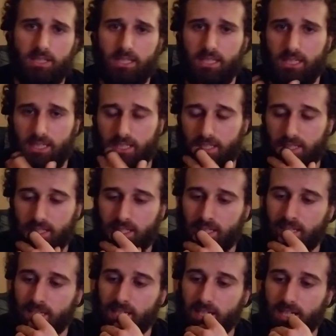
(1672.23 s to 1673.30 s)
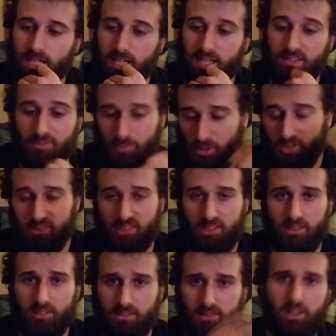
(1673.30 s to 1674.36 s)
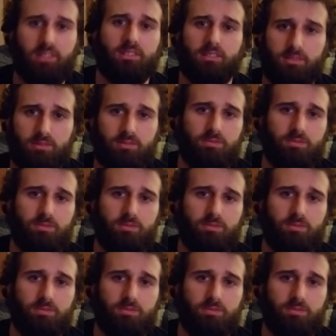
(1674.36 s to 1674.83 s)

if a person doesn't